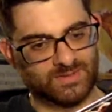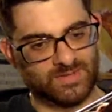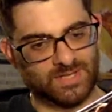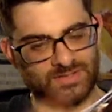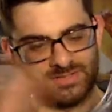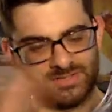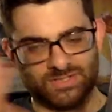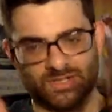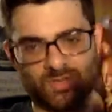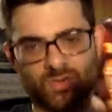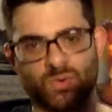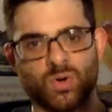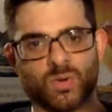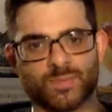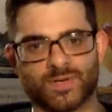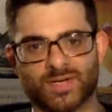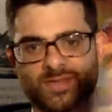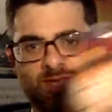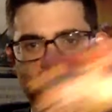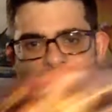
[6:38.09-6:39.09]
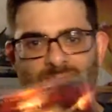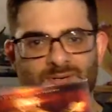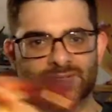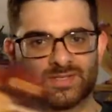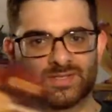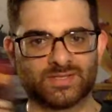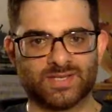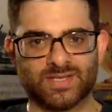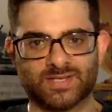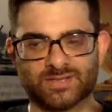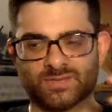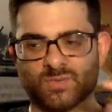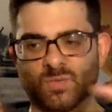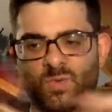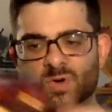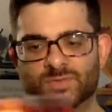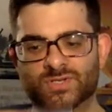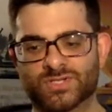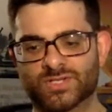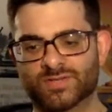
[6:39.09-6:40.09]
Actually, don't quote me on that, but like the
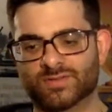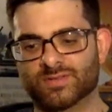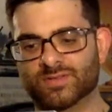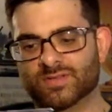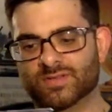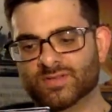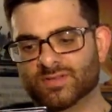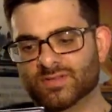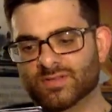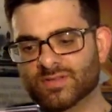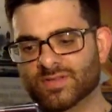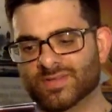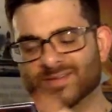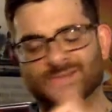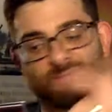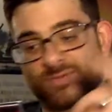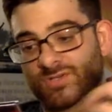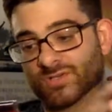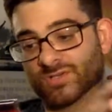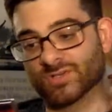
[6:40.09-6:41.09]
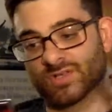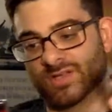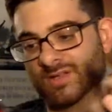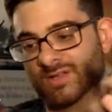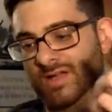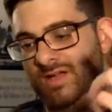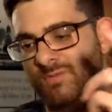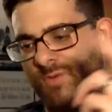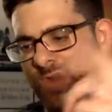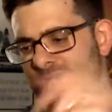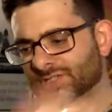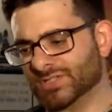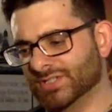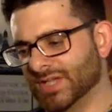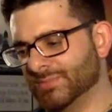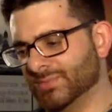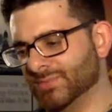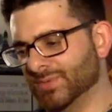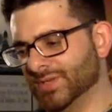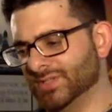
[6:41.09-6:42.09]
War Machine, which I watched this a
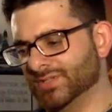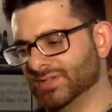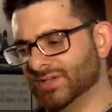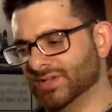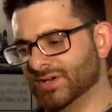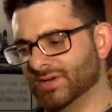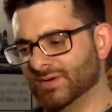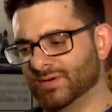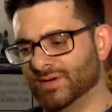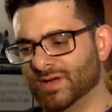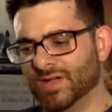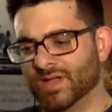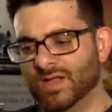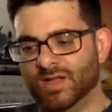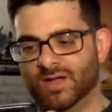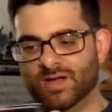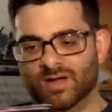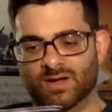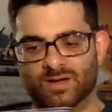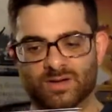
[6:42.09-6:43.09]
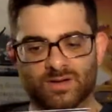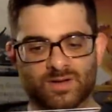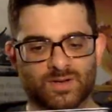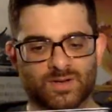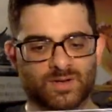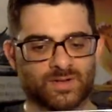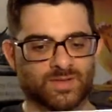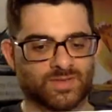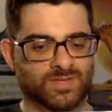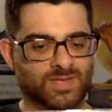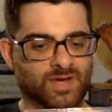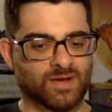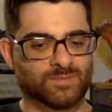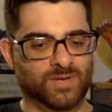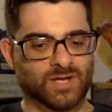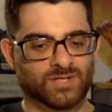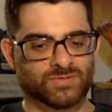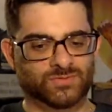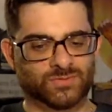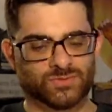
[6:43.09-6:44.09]
couple weeks ago, the Young
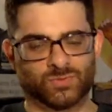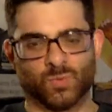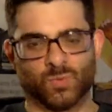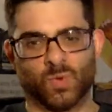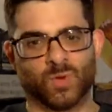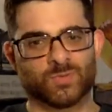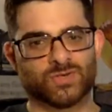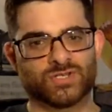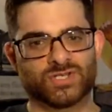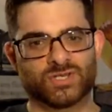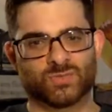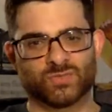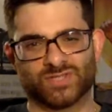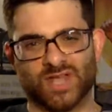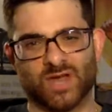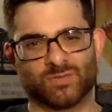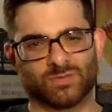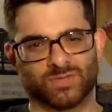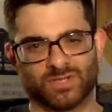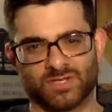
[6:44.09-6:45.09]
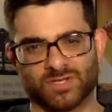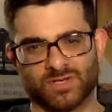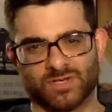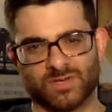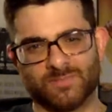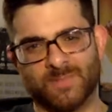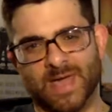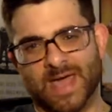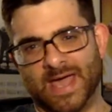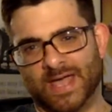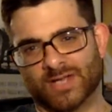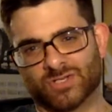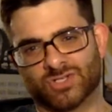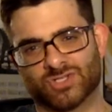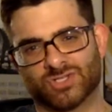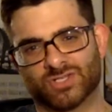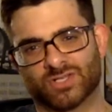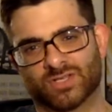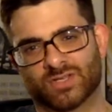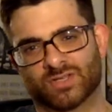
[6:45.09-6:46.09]
Bucks versus War Machine was not really a good
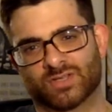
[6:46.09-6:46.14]
match.